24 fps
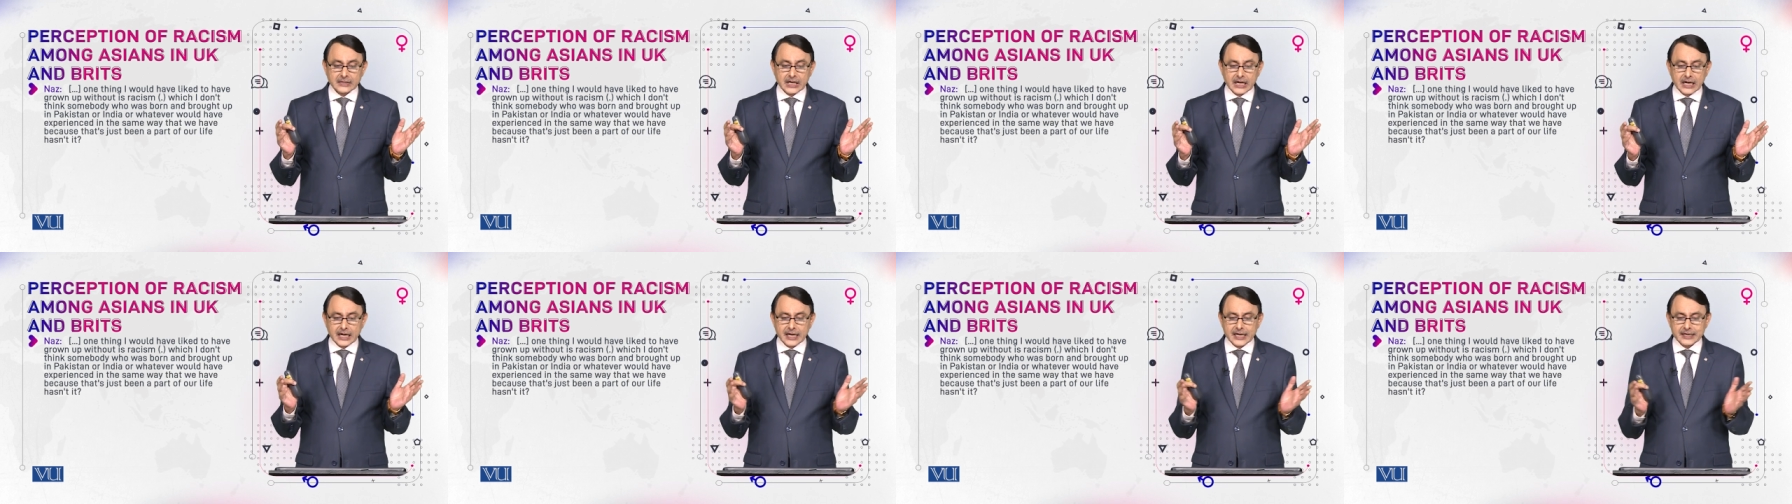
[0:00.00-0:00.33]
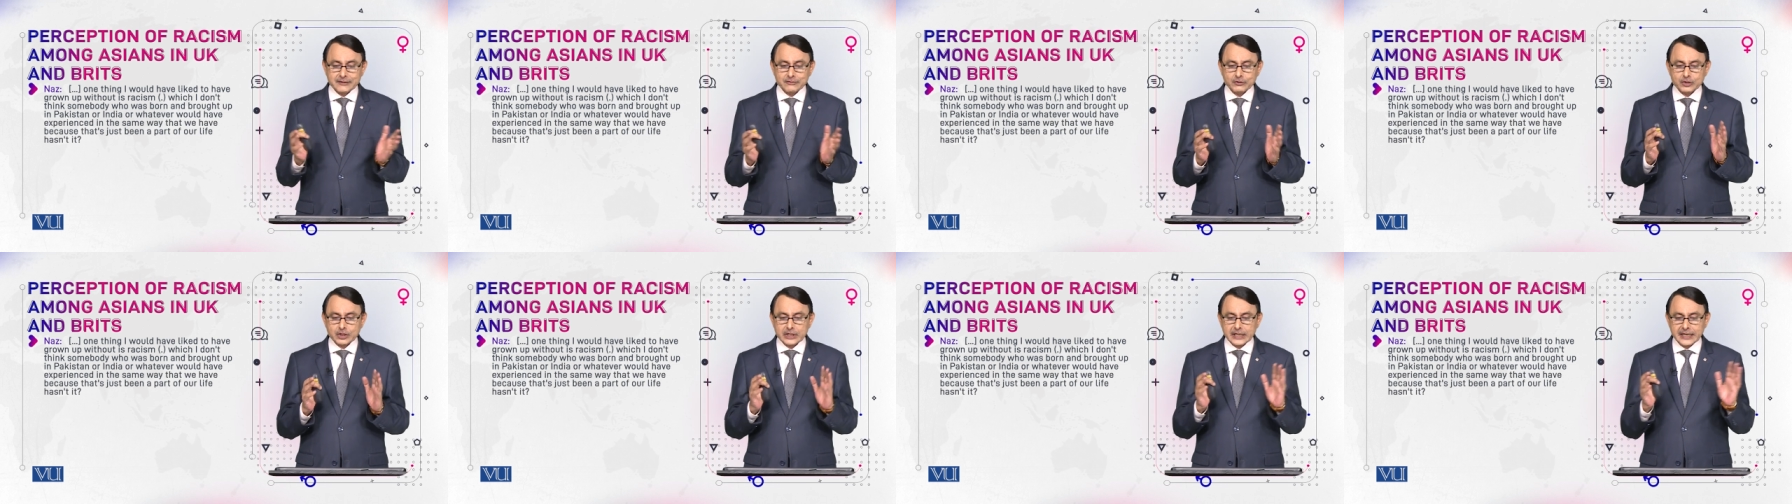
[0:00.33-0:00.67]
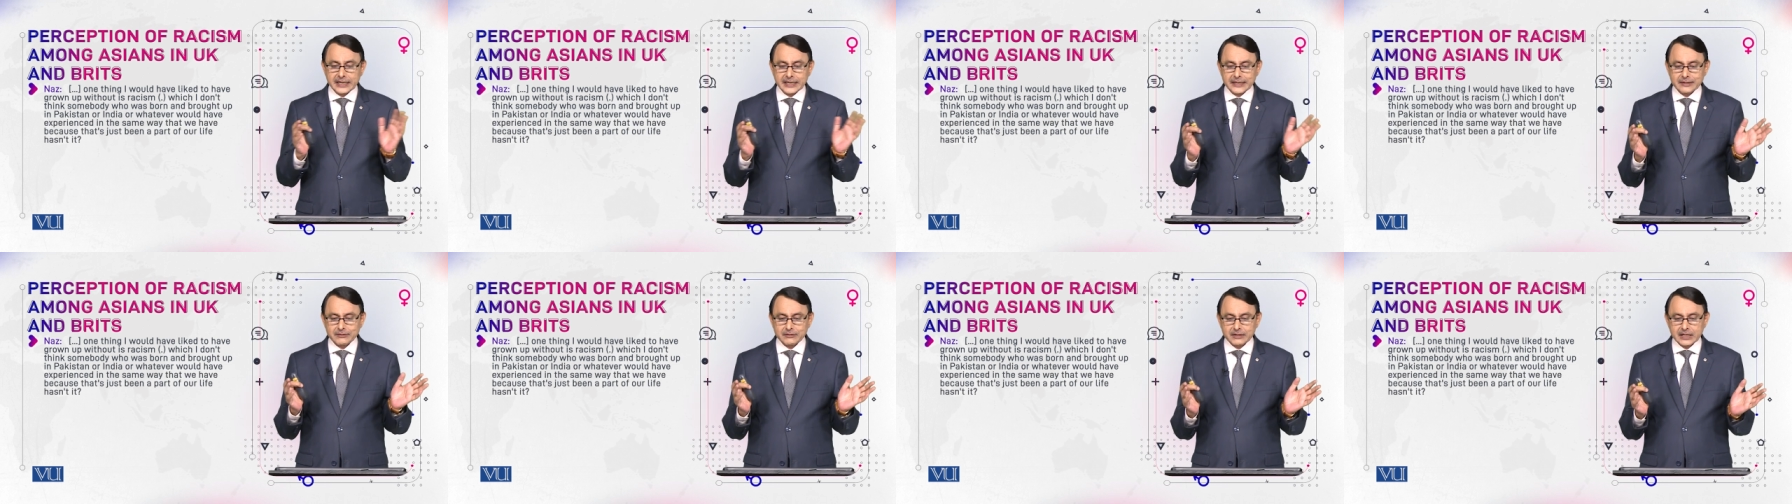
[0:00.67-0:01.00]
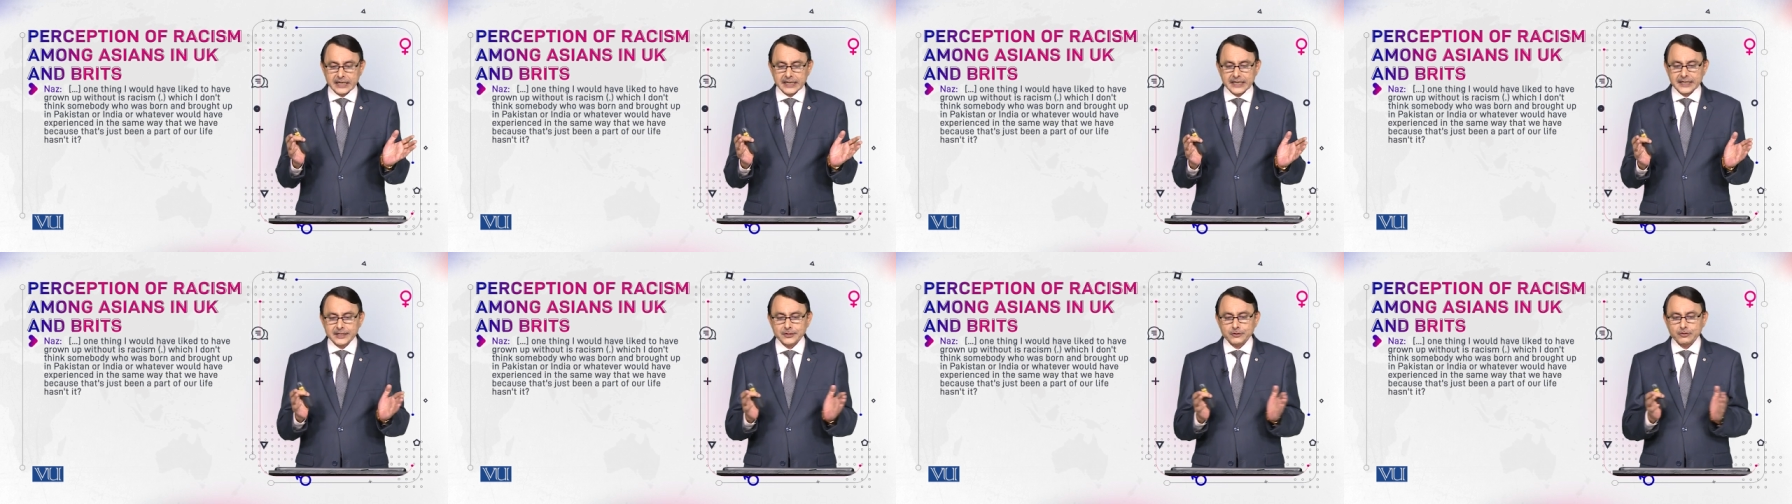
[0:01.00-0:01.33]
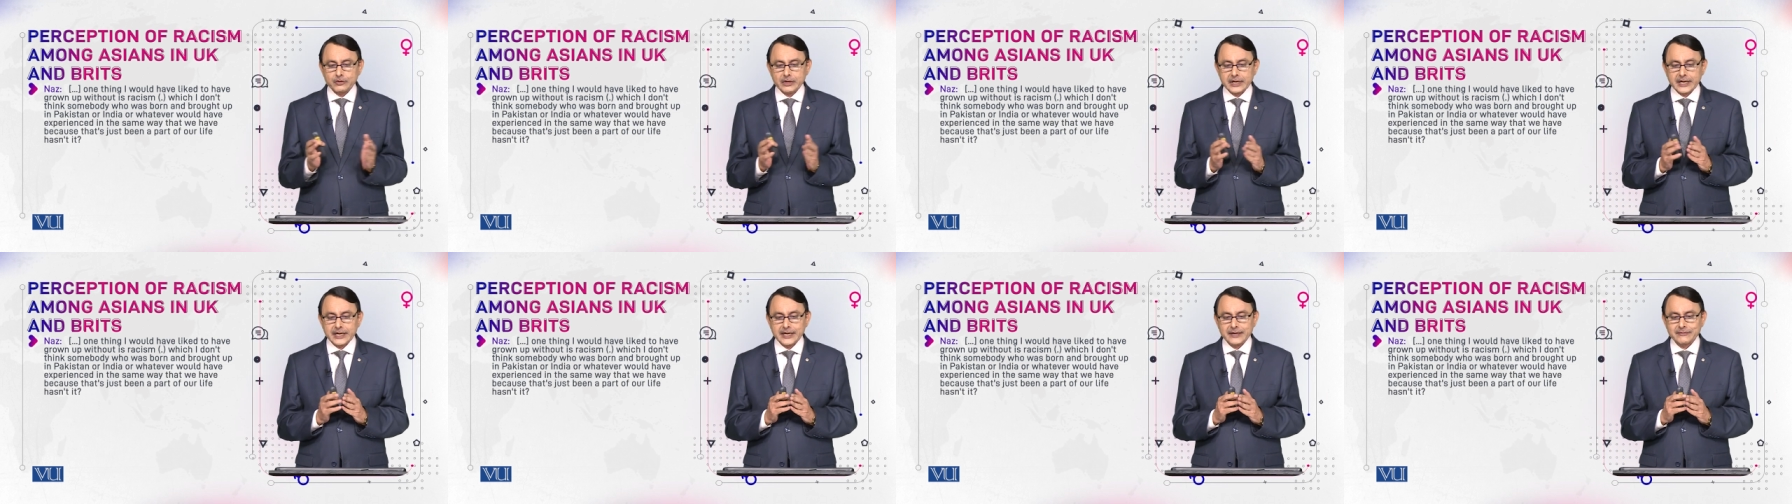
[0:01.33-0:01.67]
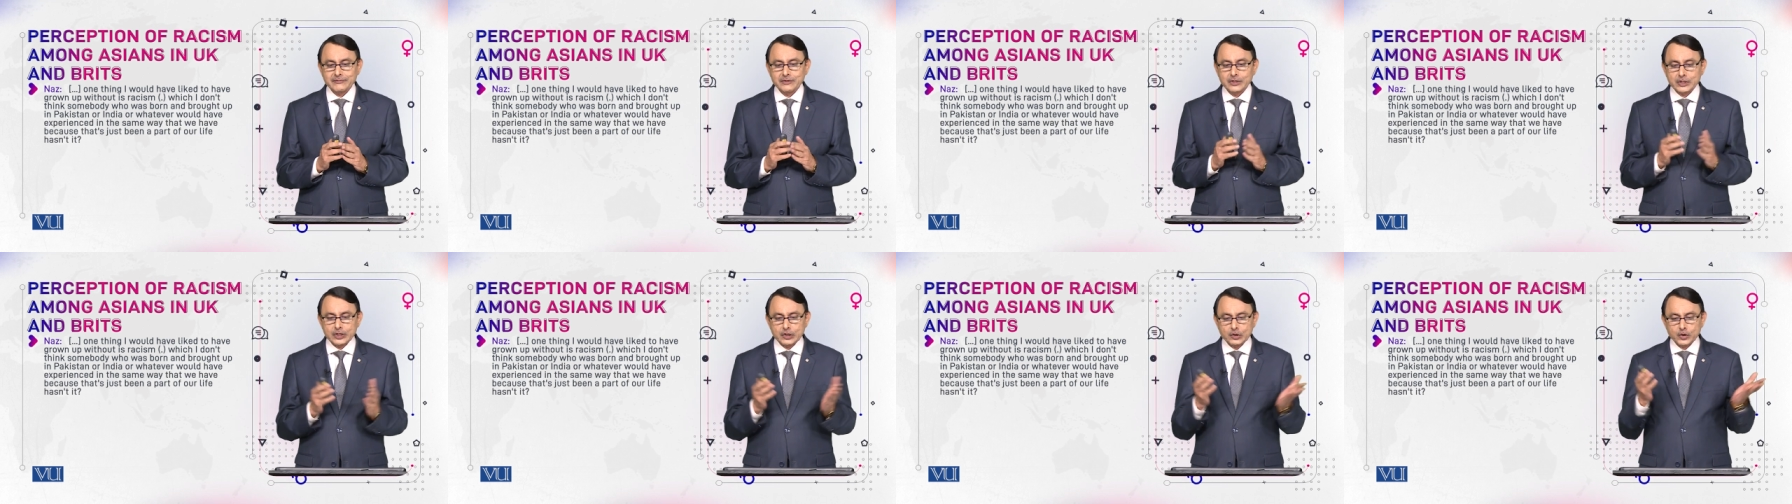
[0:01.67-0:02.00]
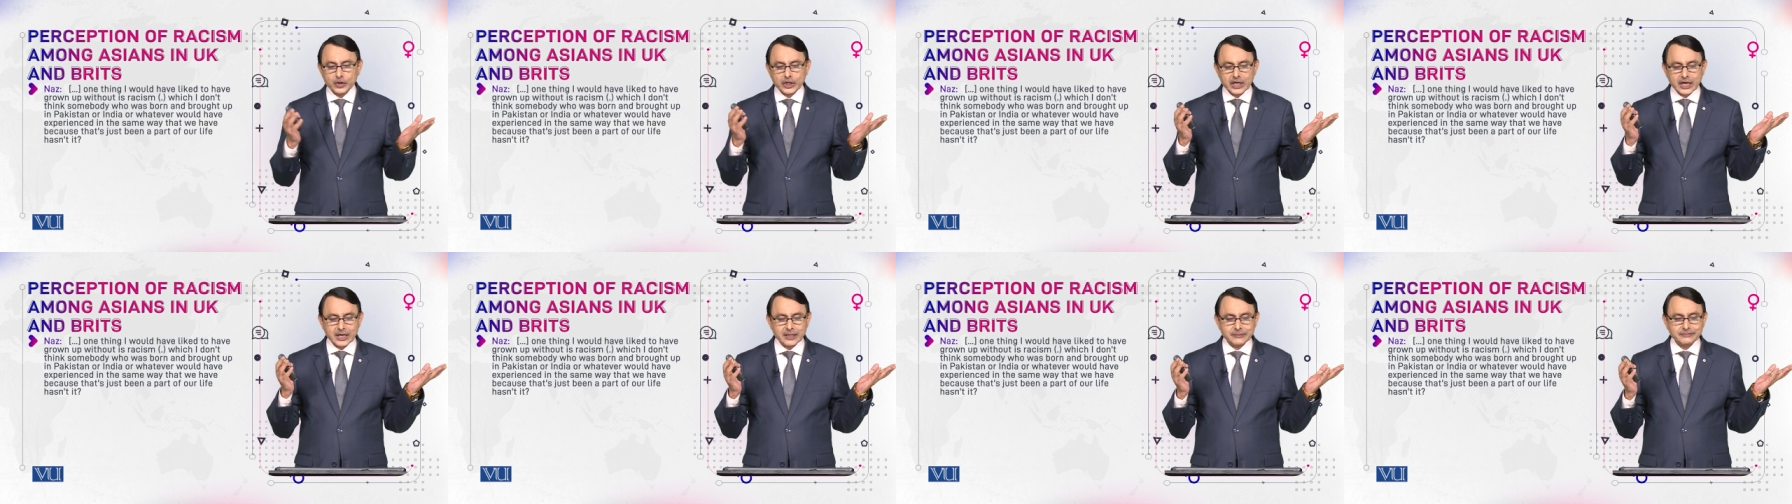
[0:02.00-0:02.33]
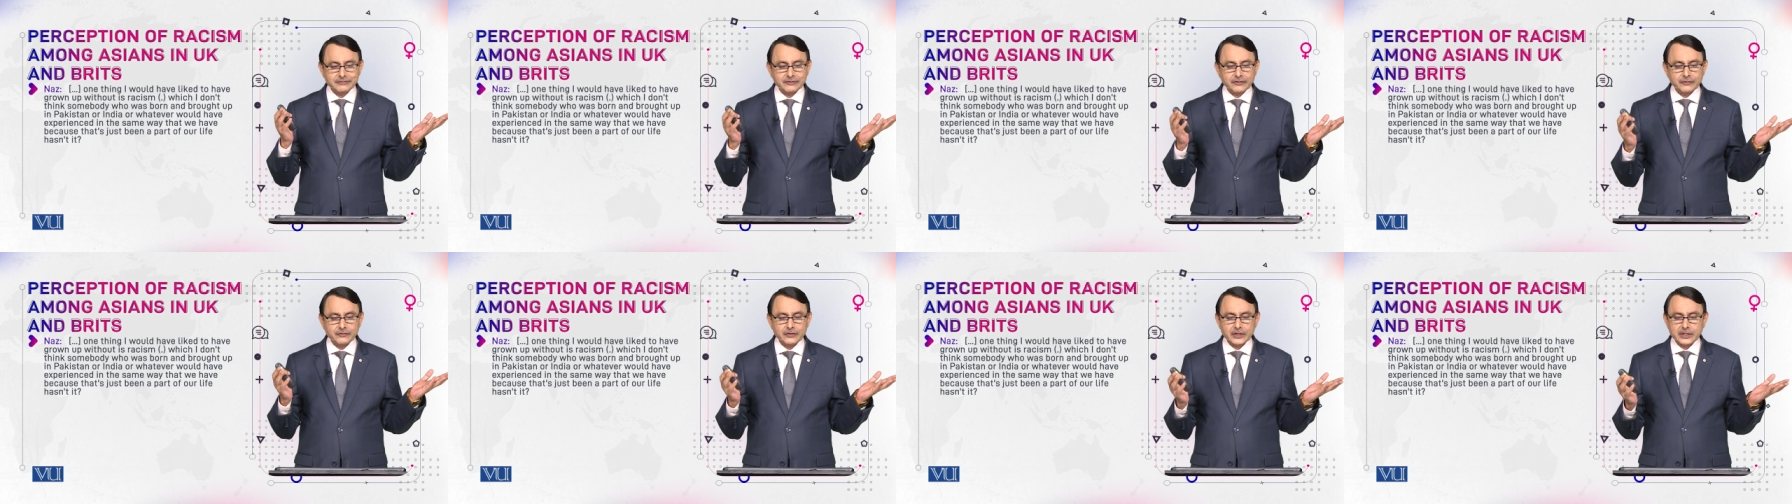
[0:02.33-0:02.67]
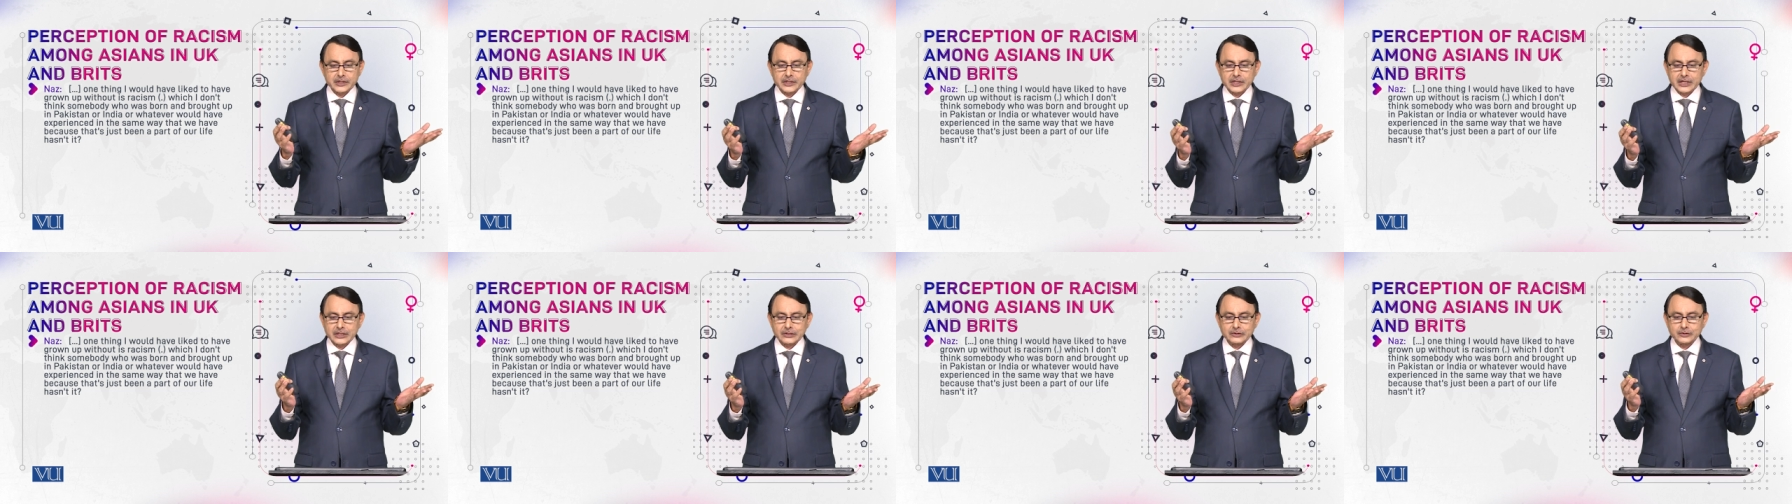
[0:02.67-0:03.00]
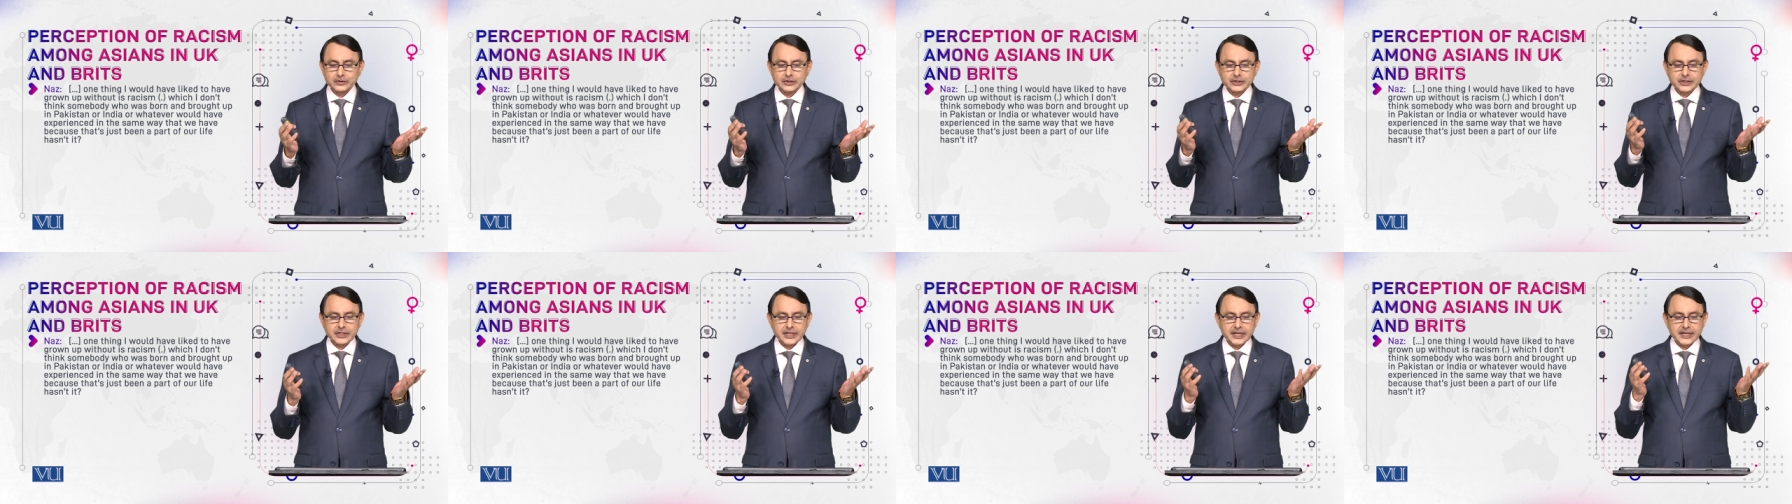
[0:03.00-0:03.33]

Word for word: I would have liked to have grown up without